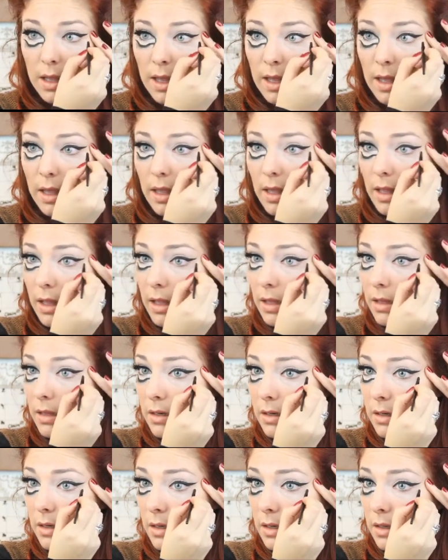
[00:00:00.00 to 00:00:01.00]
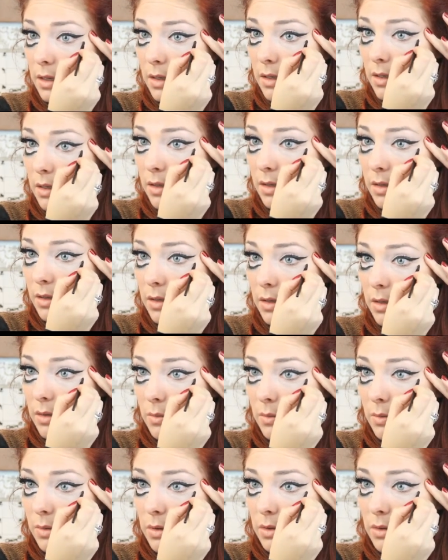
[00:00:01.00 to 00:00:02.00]
And
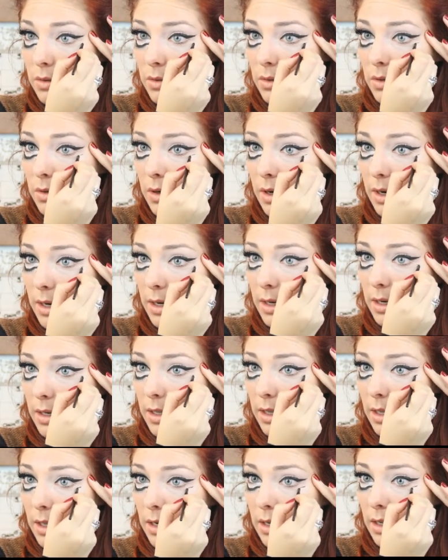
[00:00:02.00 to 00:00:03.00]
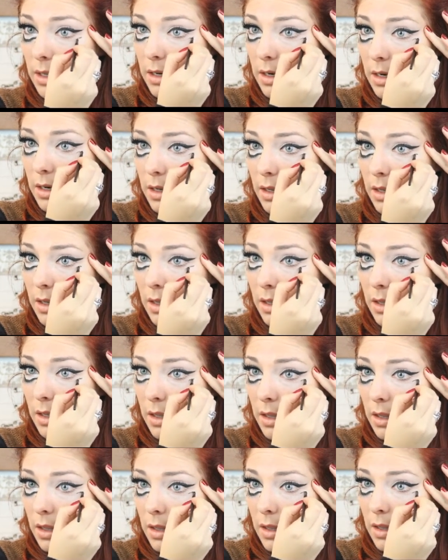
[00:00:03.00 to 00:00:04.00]
I'm going to try to get it
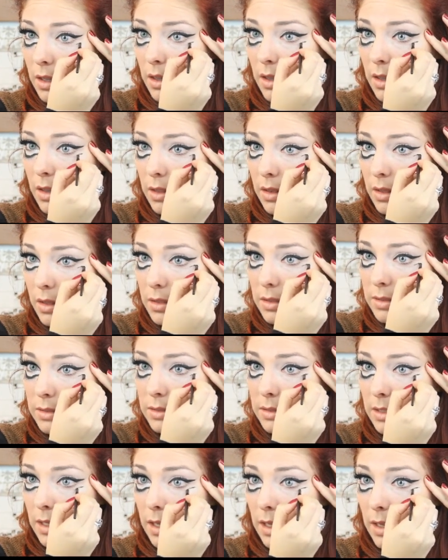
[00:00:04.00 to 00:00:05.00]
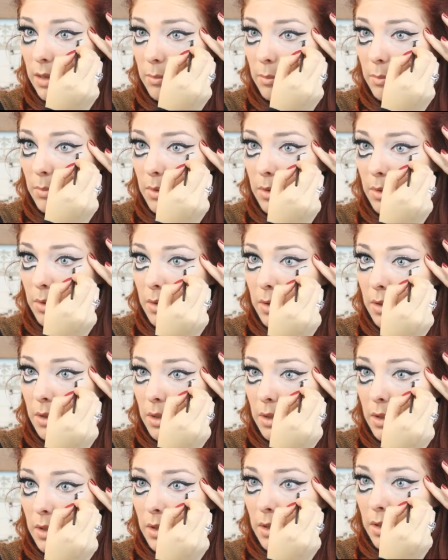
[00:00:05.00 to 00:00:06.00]
the same.
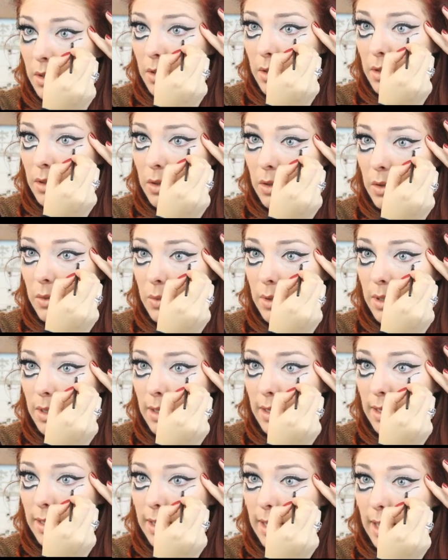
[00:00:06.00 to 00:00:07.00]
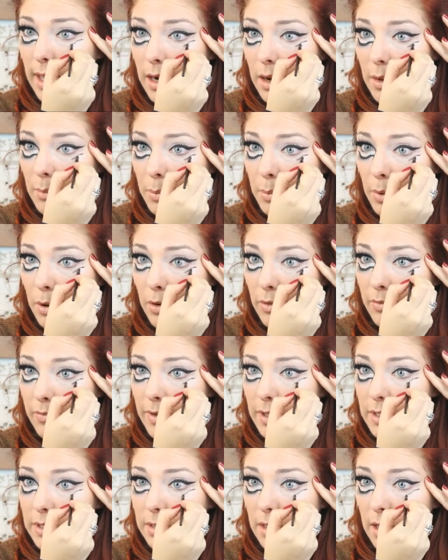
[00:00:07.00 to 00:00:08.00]
You can get a
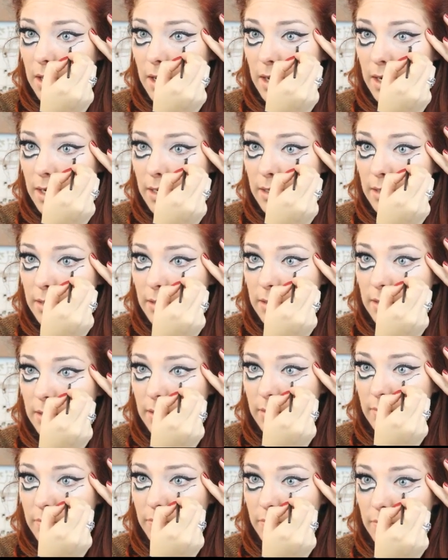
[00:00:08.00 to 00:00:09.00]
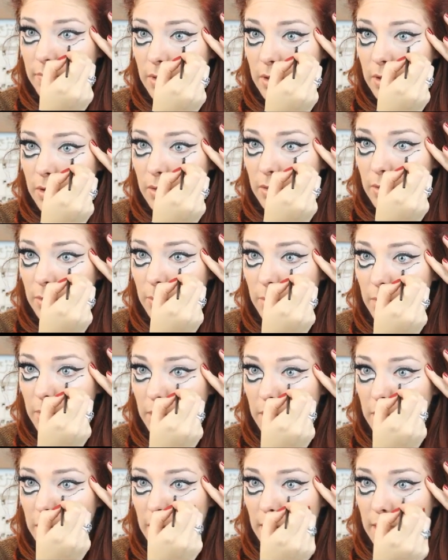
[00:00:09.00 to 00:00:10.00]
perfect line if you're
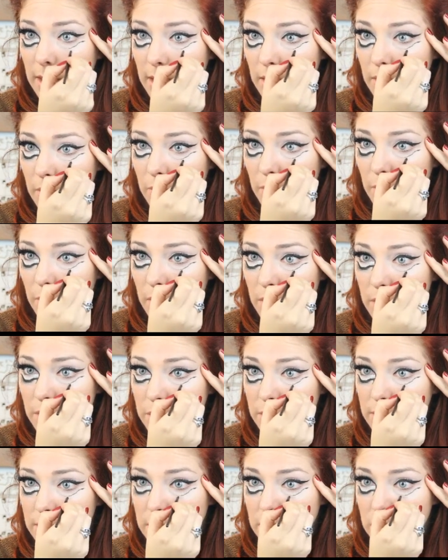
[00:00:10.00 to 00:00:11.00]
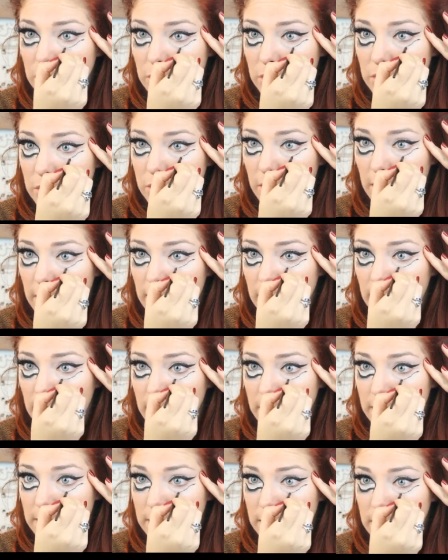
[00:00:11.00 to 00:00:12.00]
really good at it, or just try
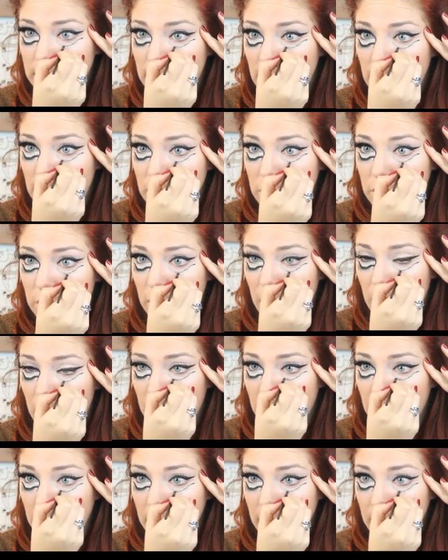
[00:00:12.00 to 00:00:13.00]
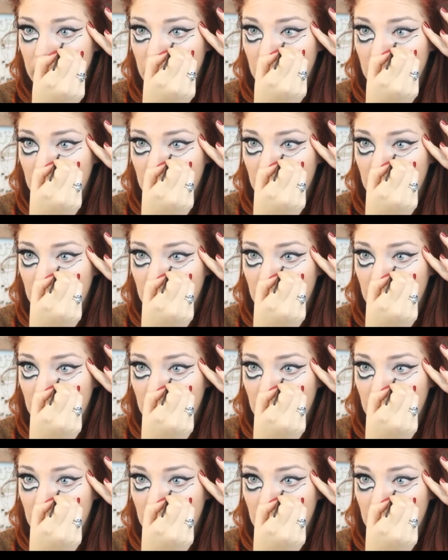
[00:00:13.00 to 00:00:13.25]
to sketch a line